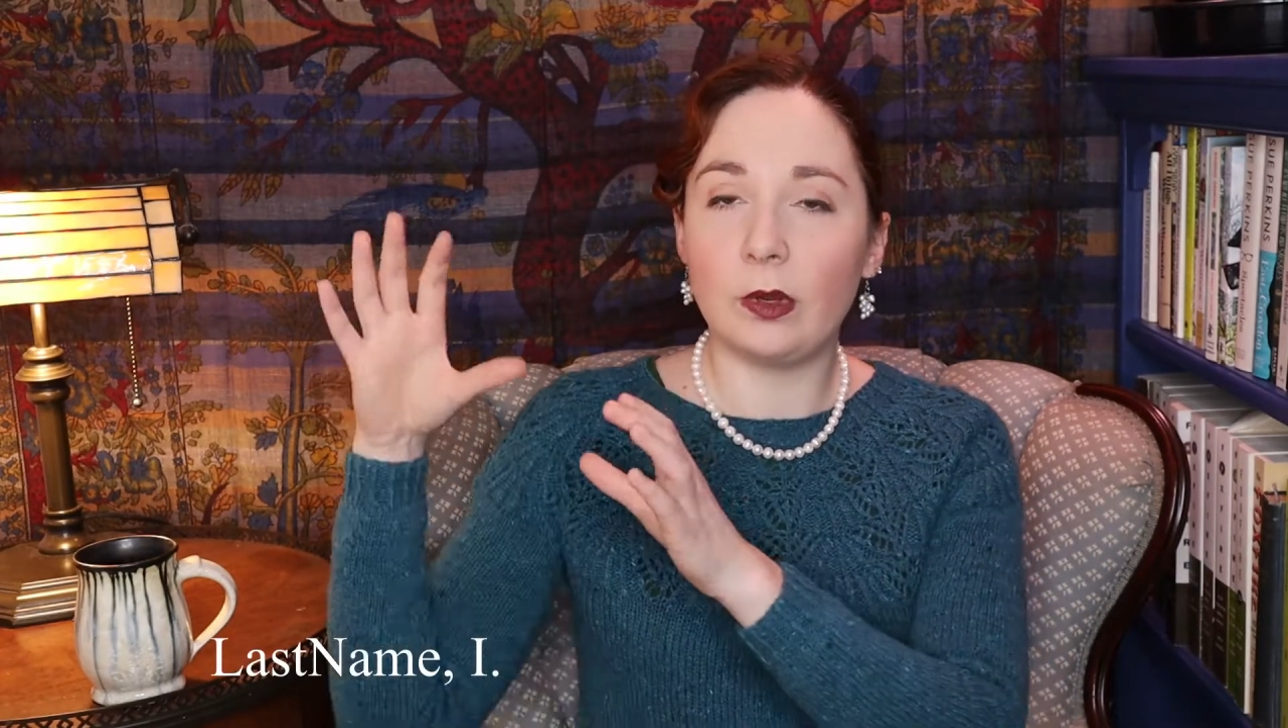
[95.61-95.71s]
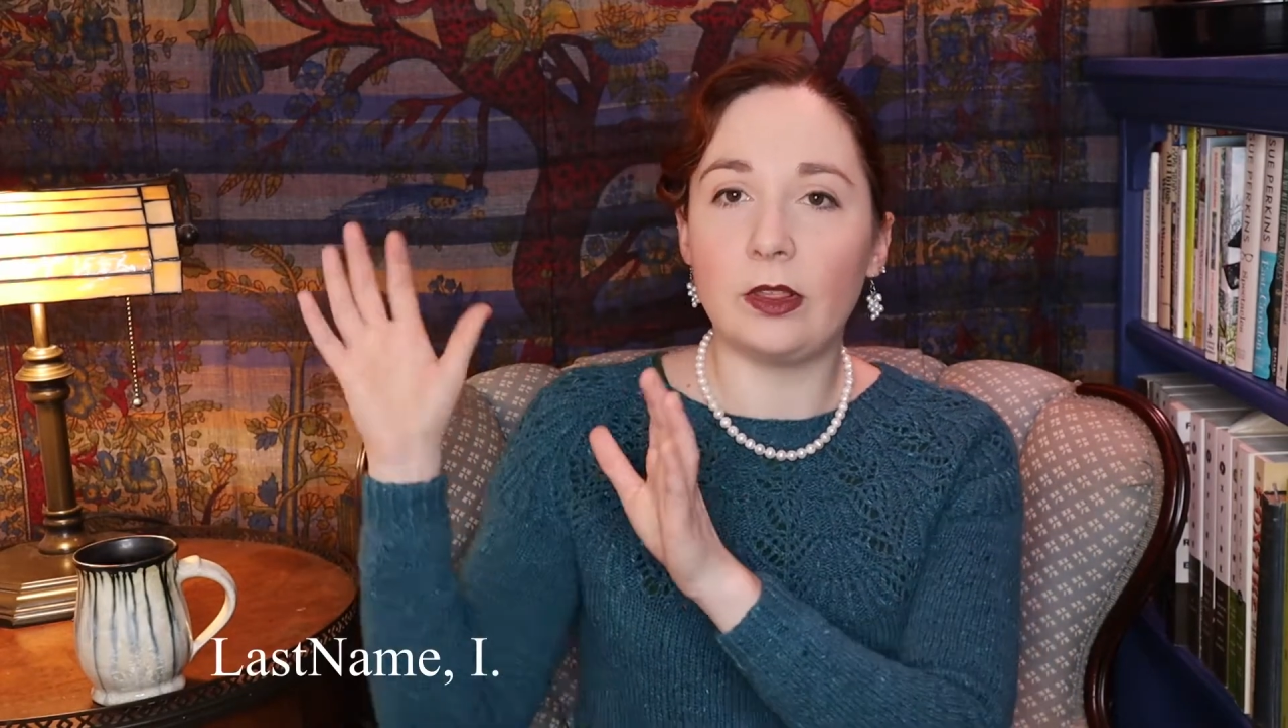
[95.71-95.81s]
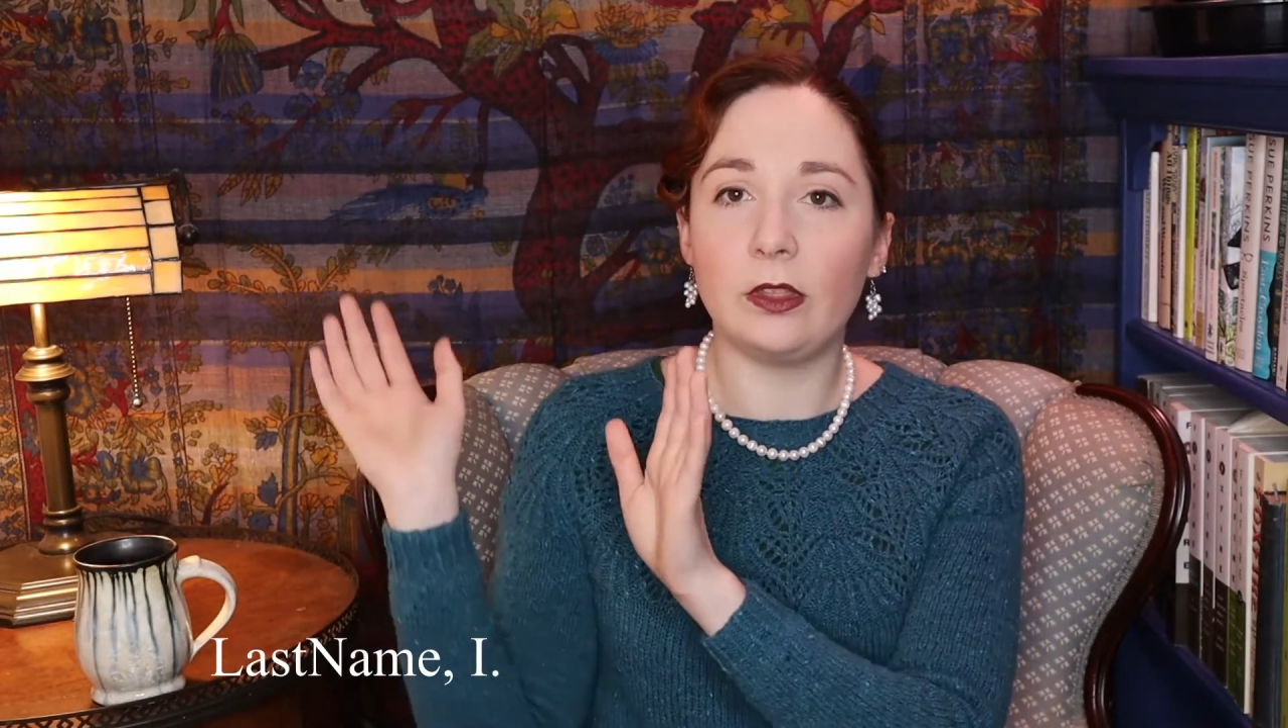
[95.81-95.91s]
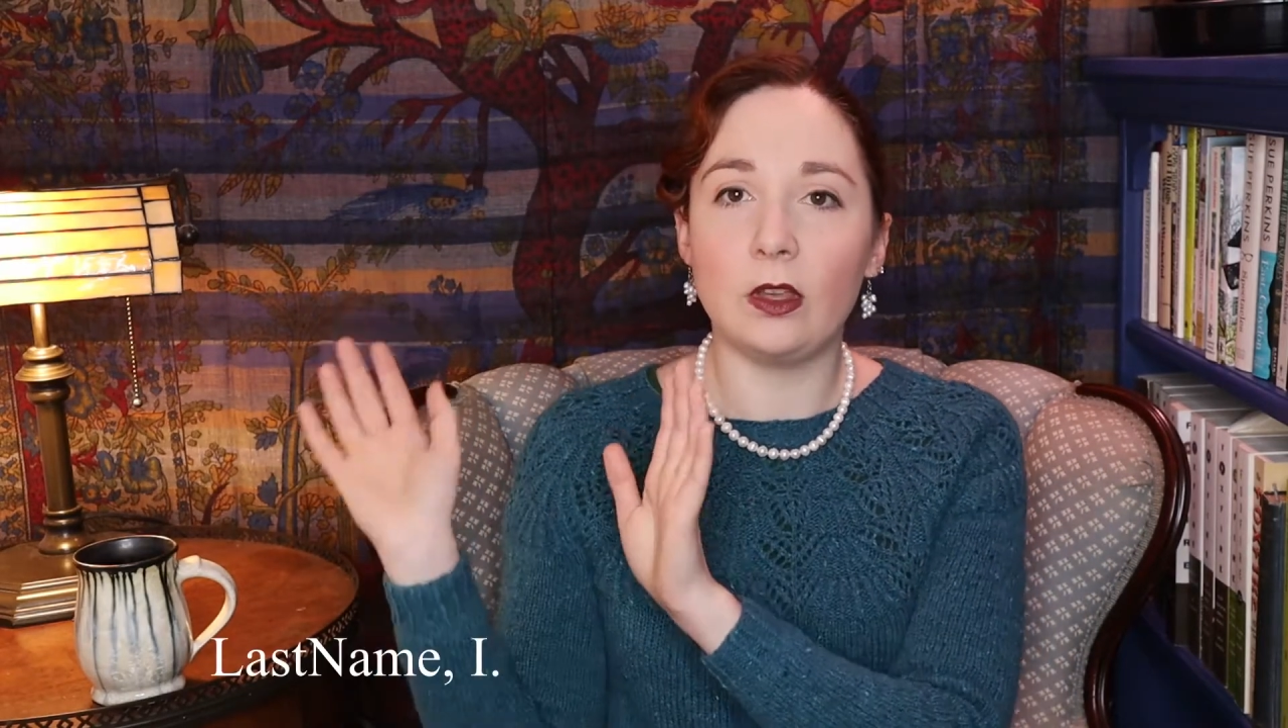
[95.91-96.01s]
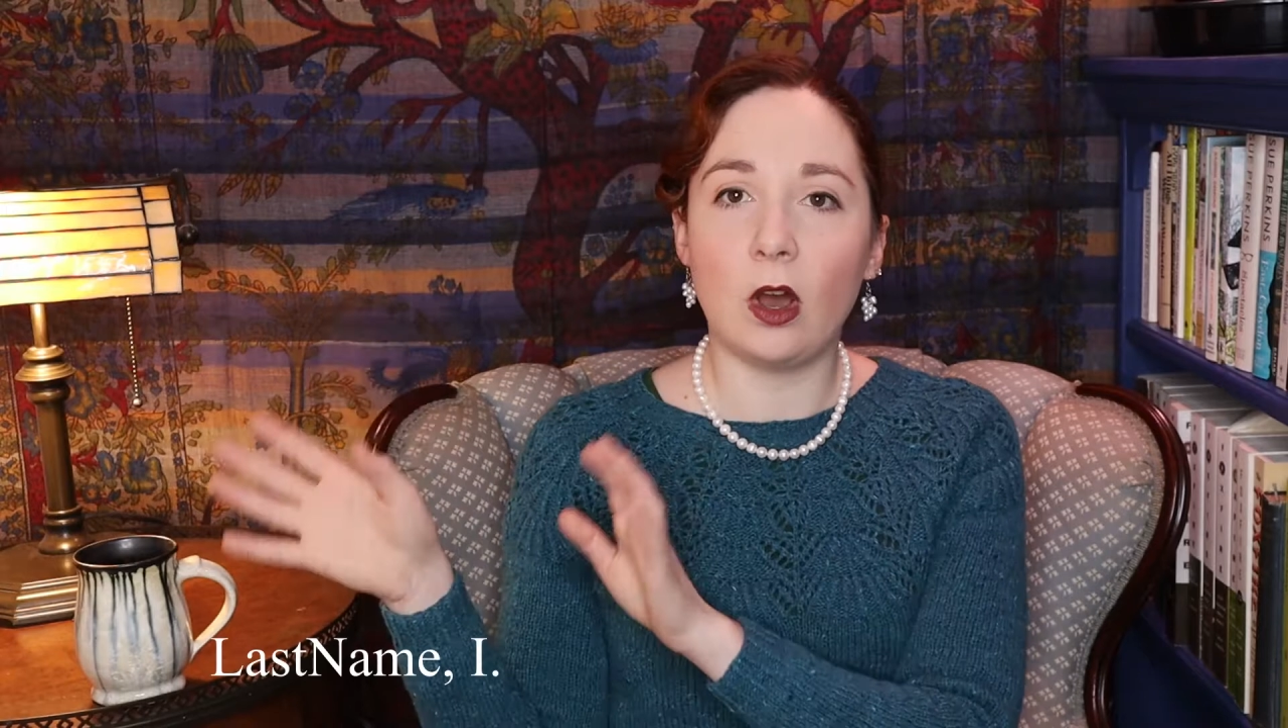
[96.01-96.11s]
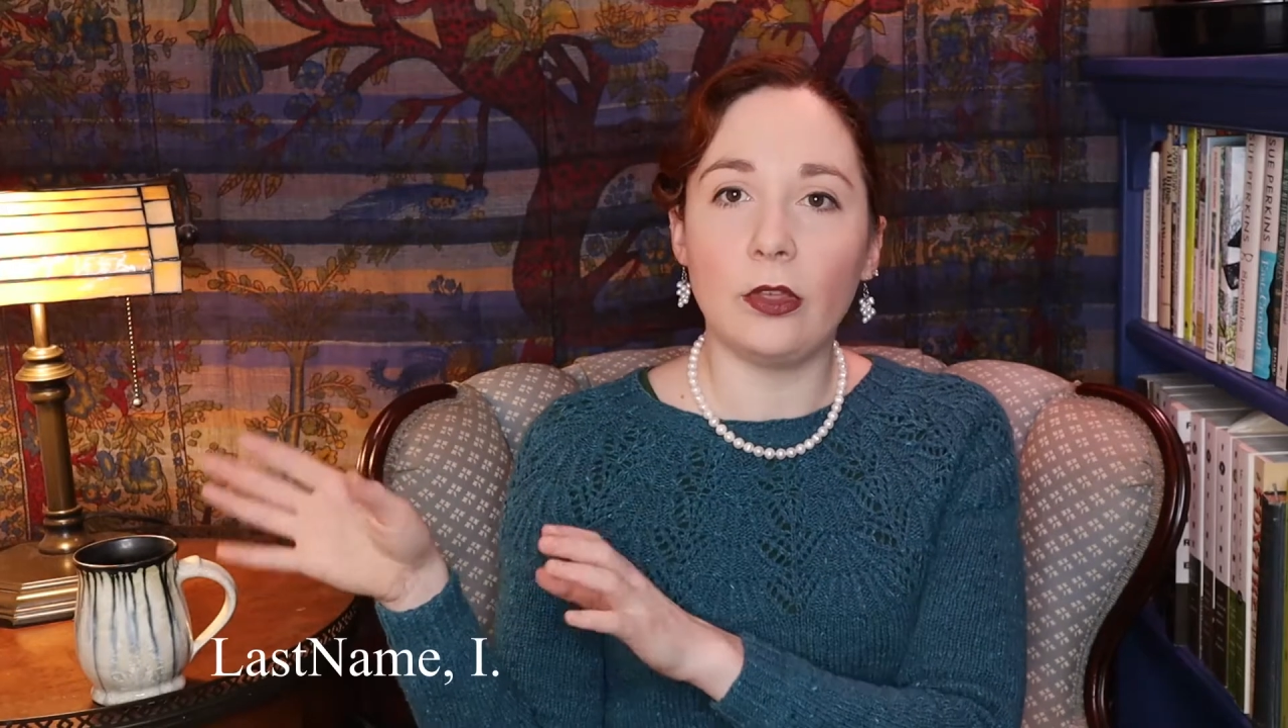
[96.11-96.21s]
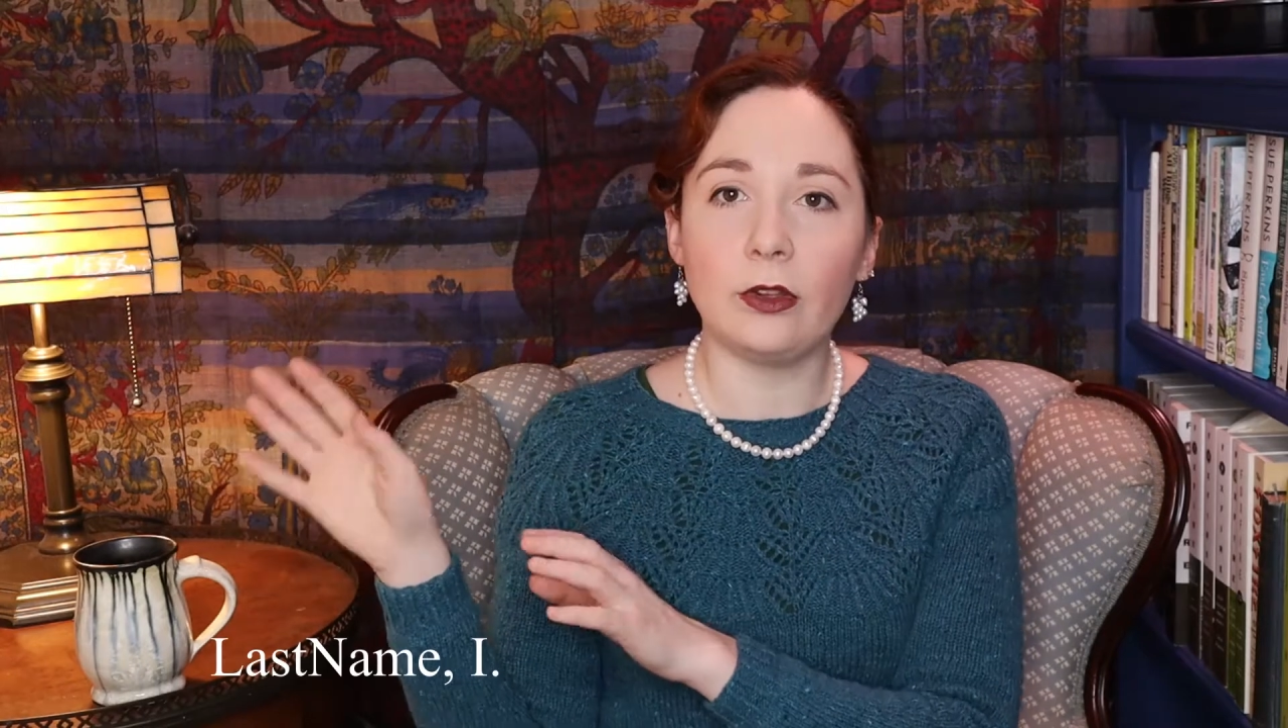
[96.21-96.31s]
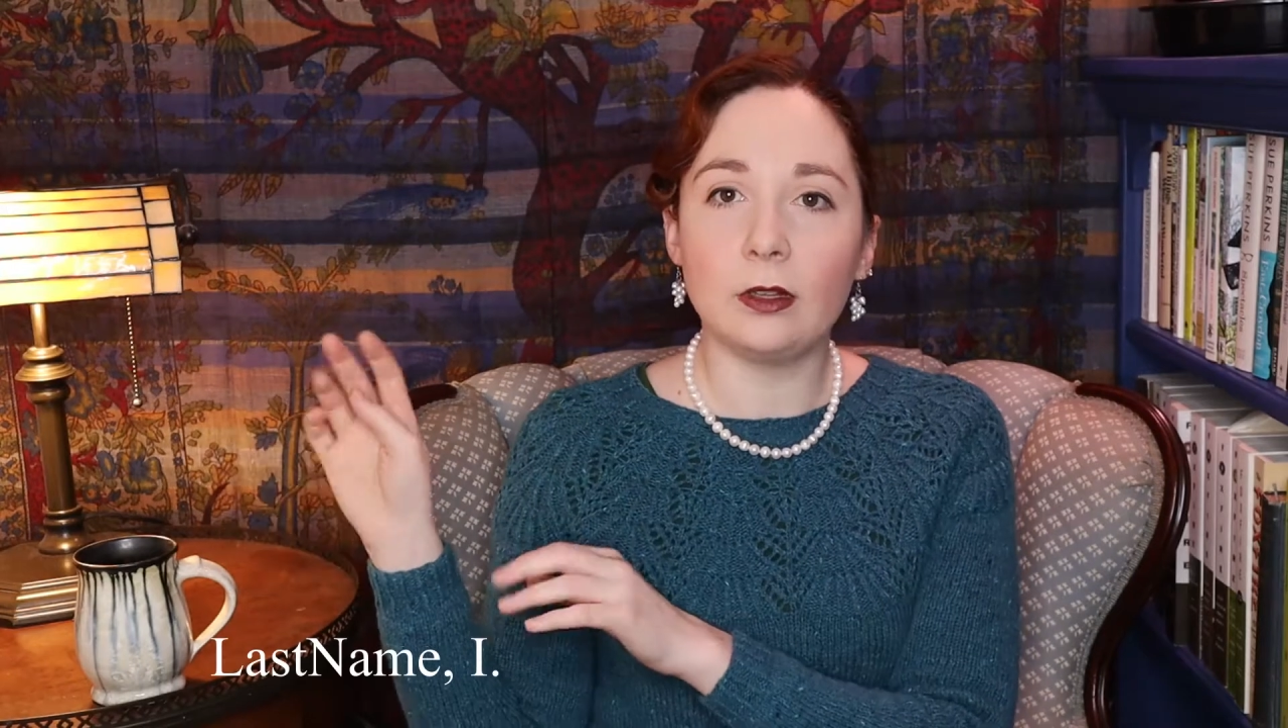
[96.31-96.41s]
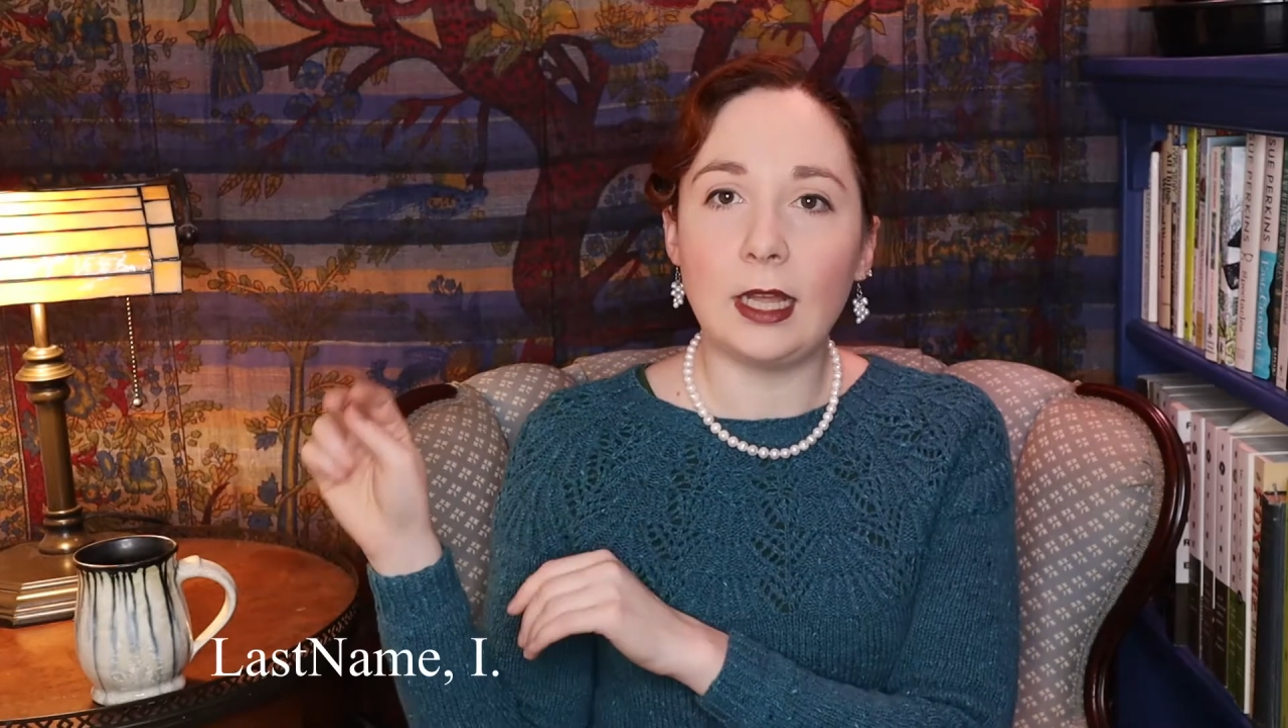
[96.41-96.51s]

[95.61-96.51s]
with the author,